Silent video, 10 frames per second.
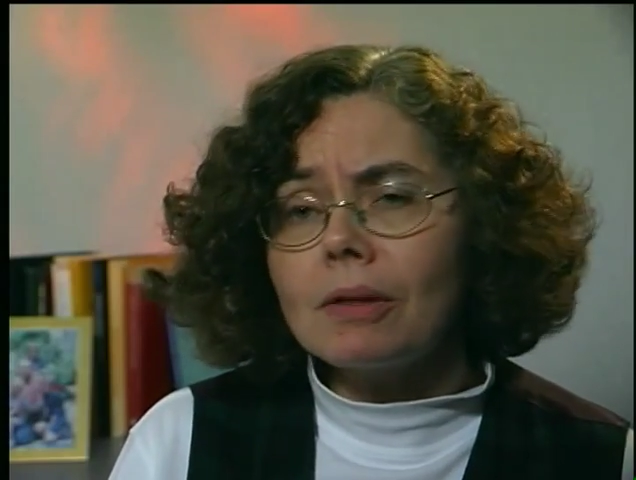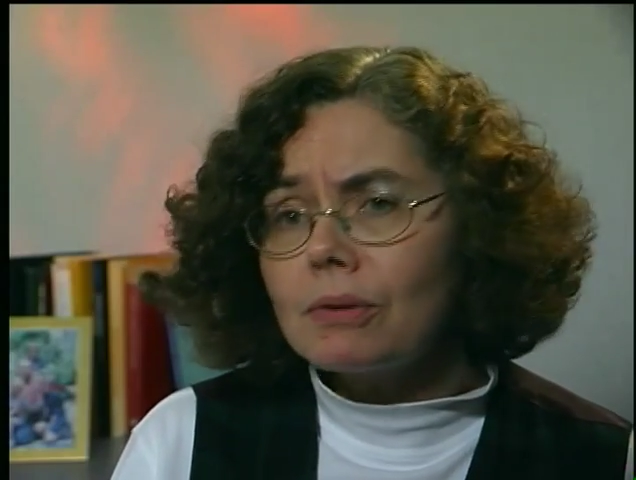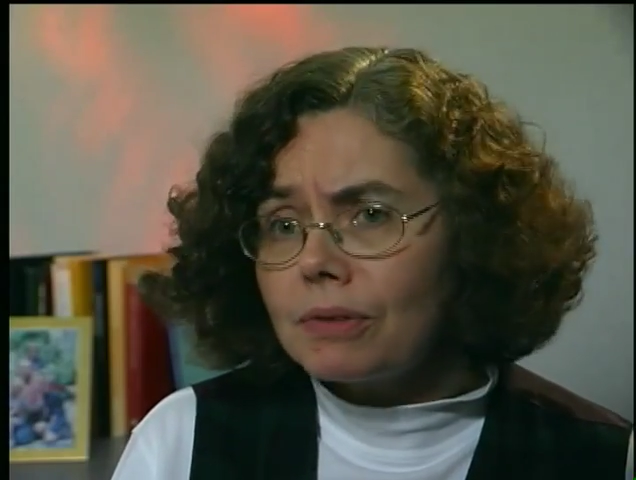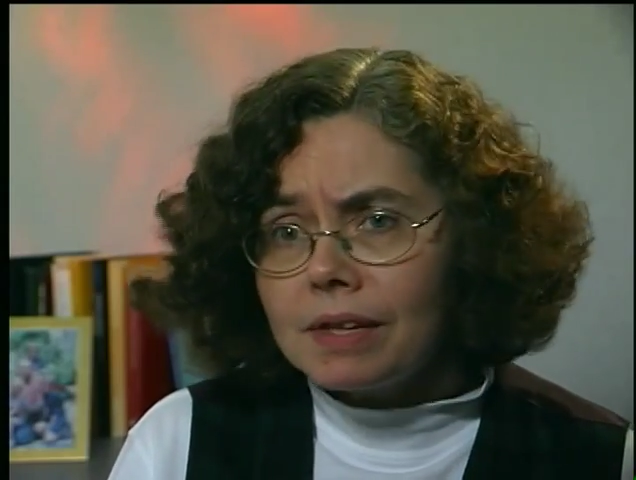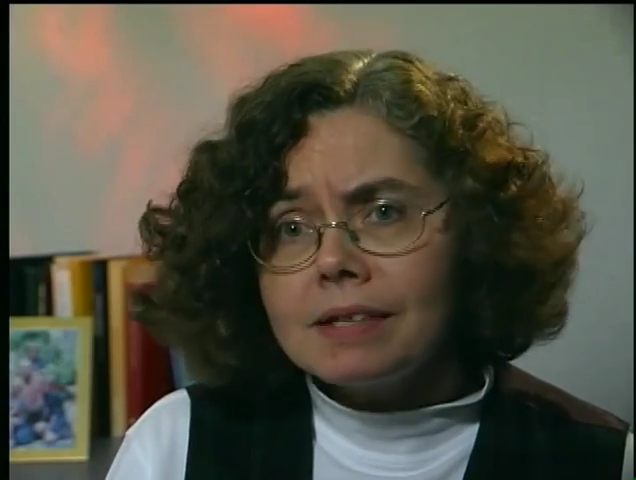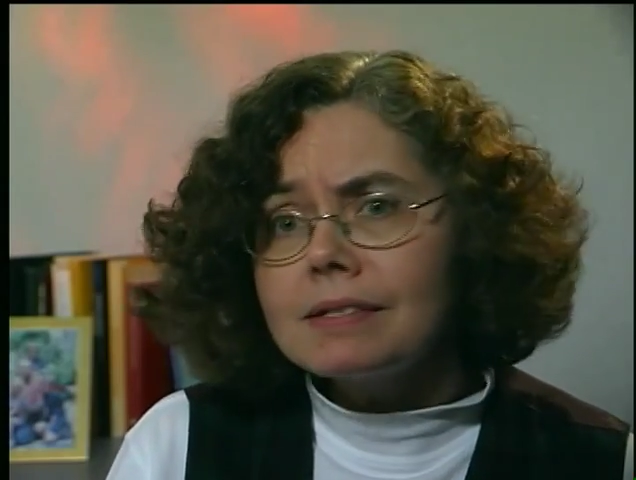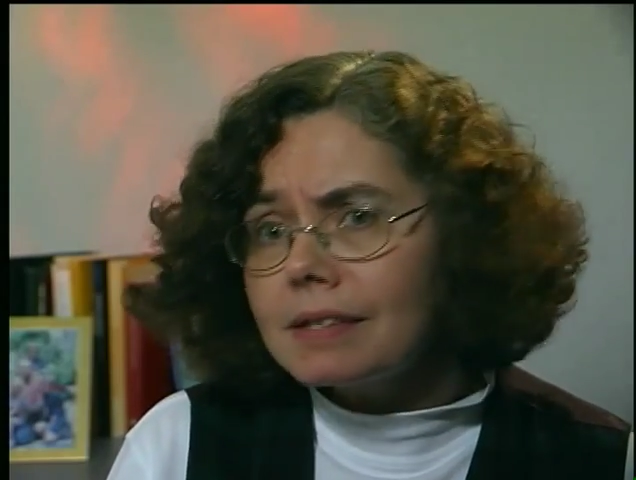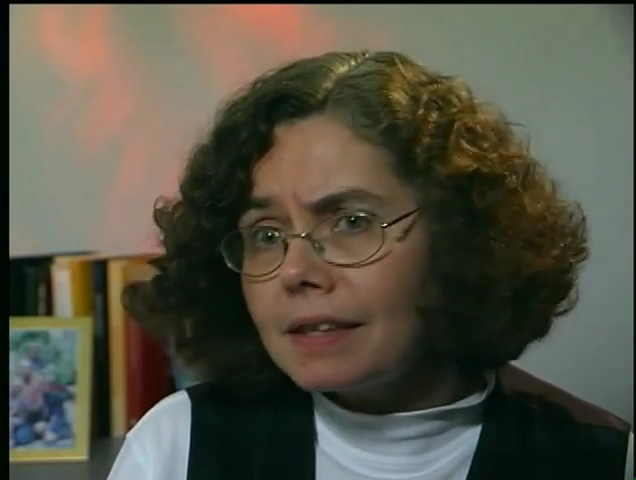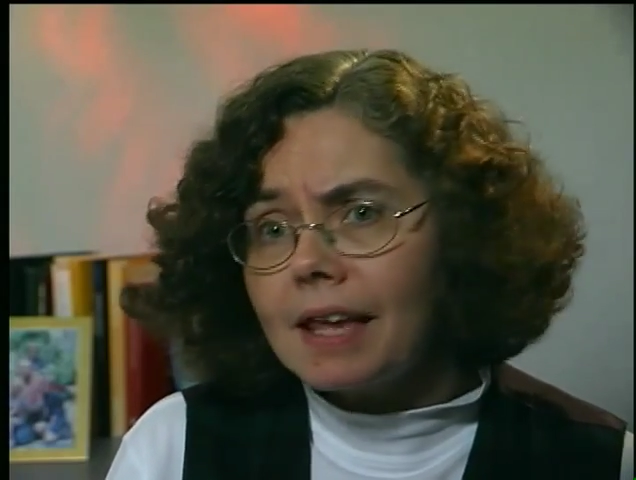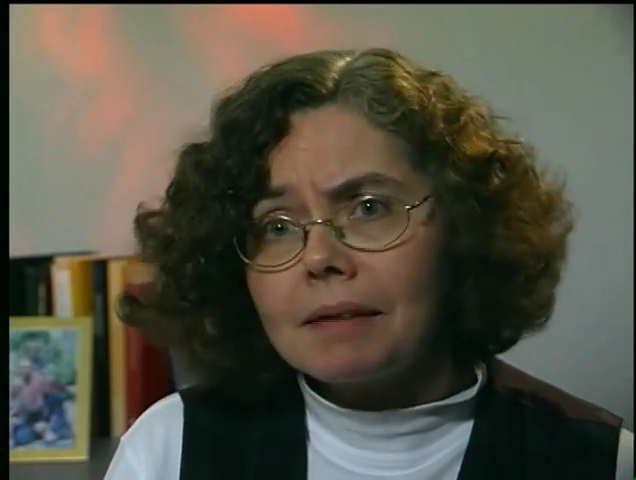other
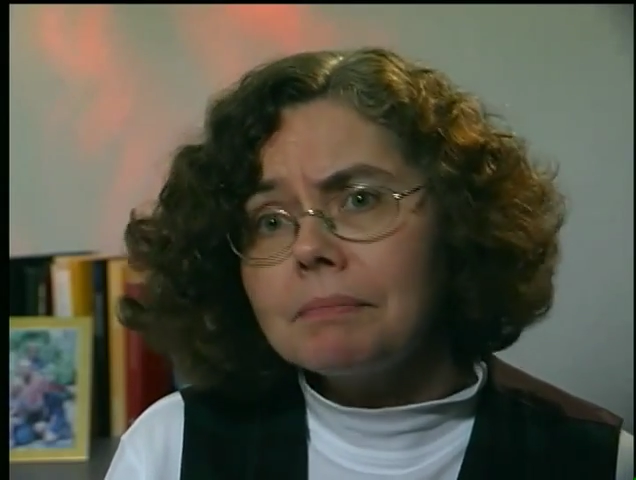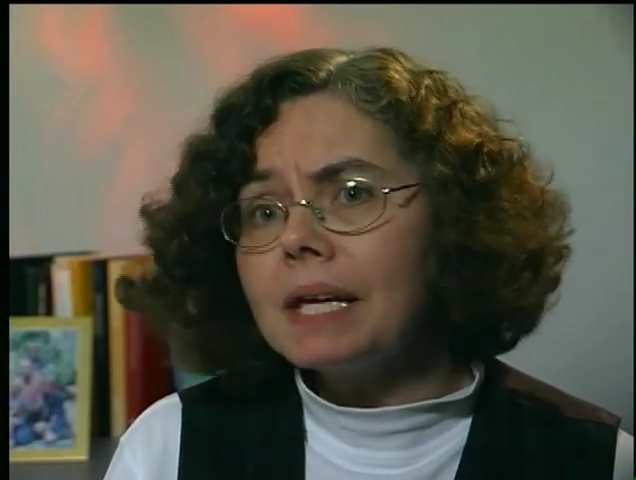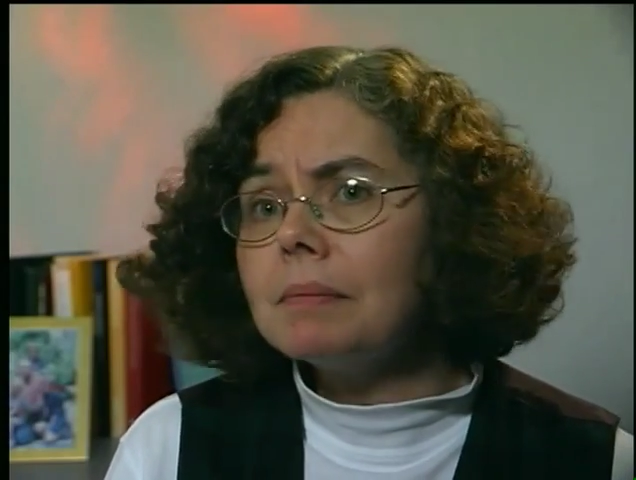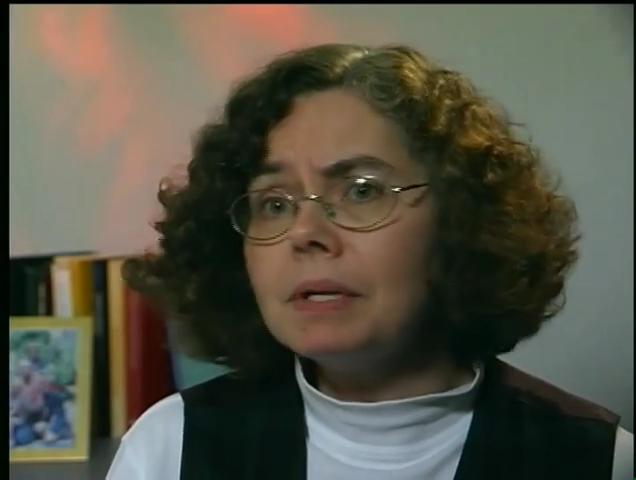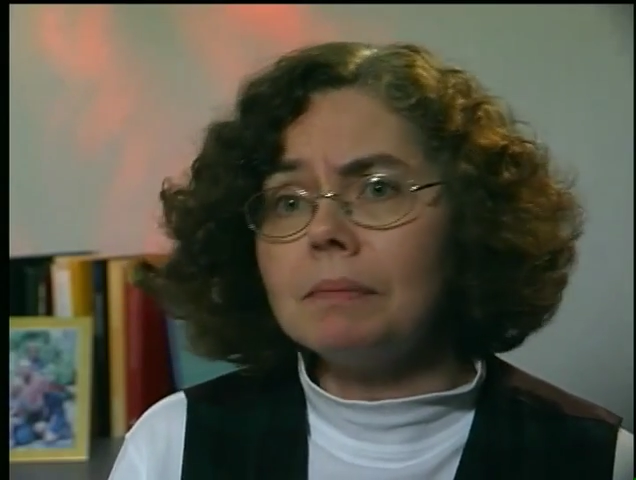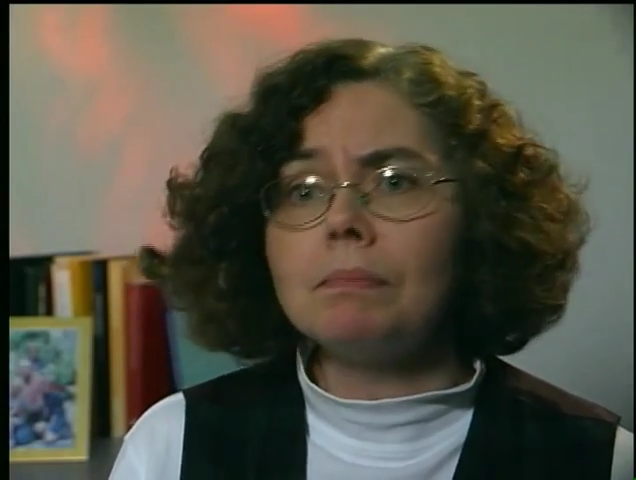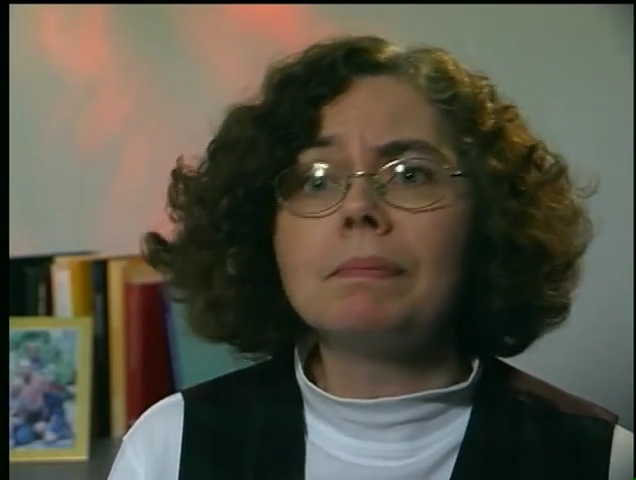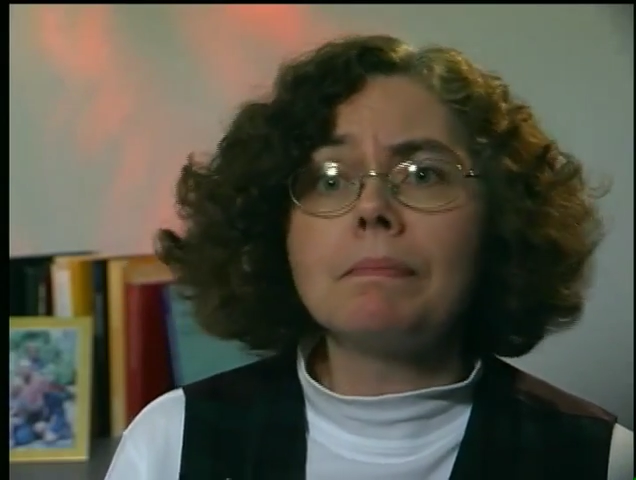things that that baby